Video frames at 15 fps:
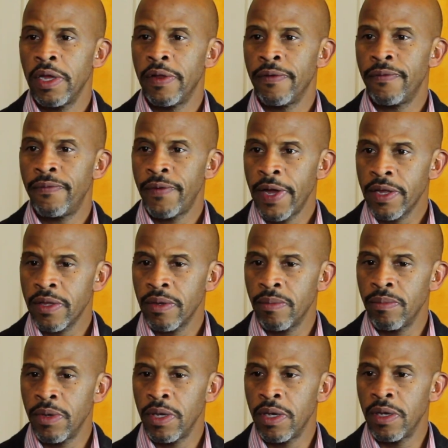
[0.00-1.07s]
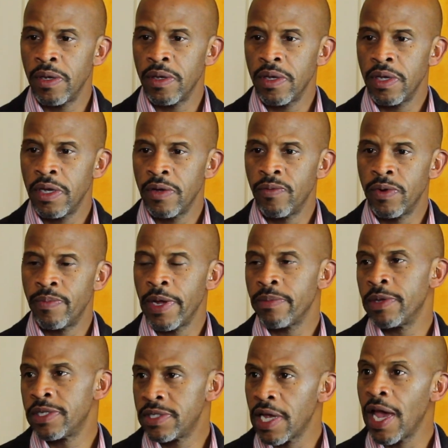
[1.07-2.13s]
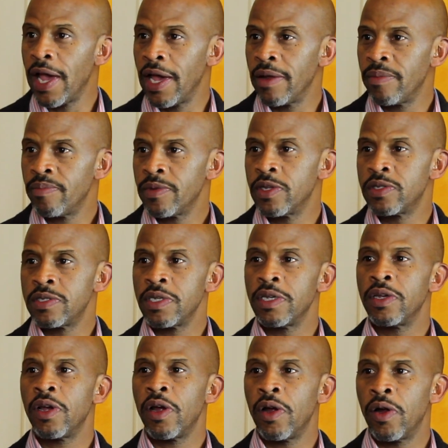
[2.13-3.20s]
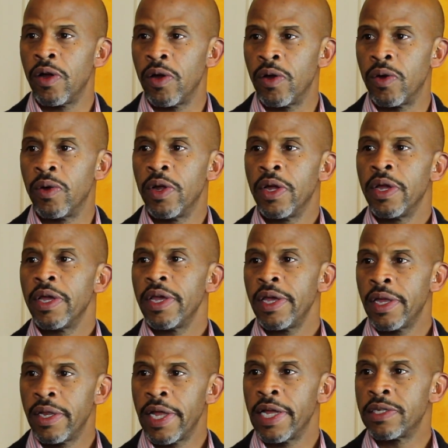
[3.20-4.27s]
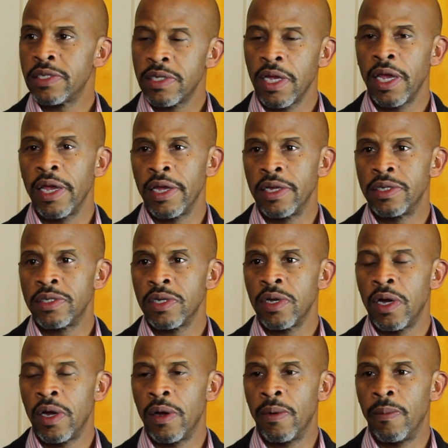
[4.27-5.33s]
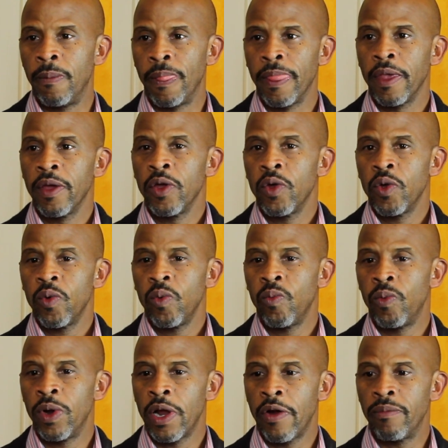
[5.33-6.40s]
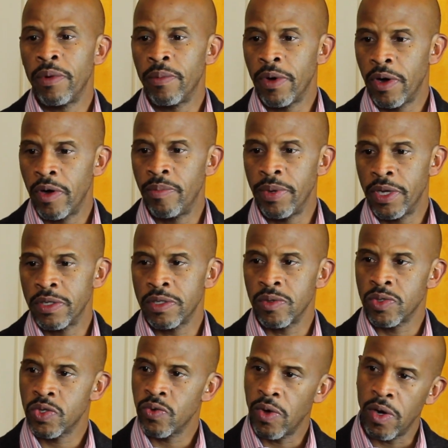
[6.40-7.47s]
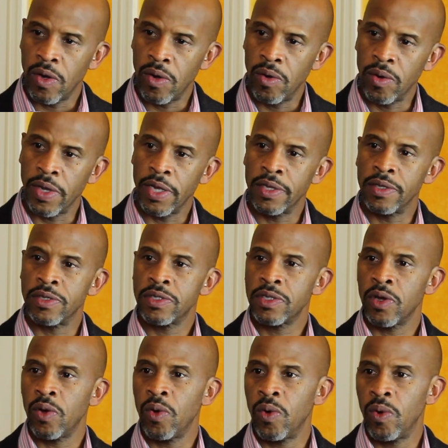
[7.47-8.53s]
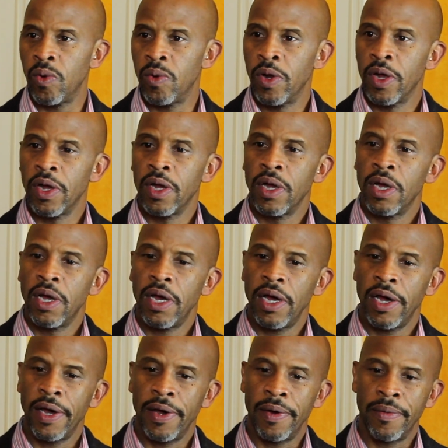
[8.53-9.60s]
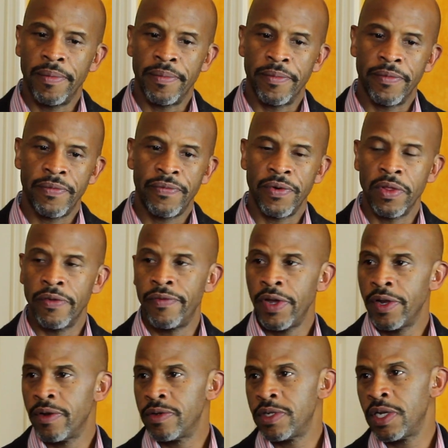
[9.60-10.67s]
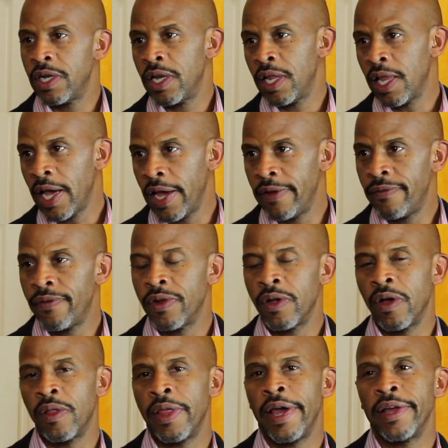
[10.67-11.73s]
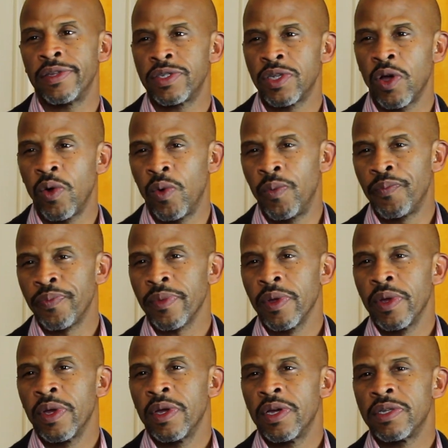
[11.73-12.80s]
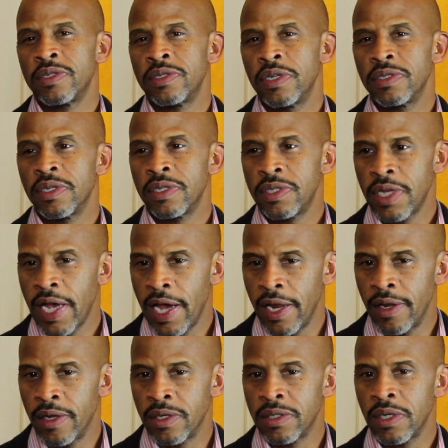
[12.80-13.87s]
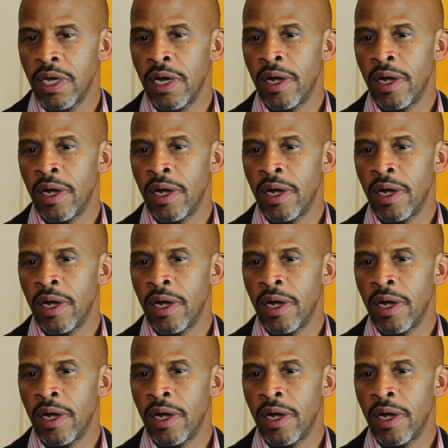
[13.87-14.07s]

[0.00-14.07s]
it affected me. It would make me sad to see her in that stage. Um, when I remember her being so strong and so um, full of energy and life and all that. So, sense of sadness.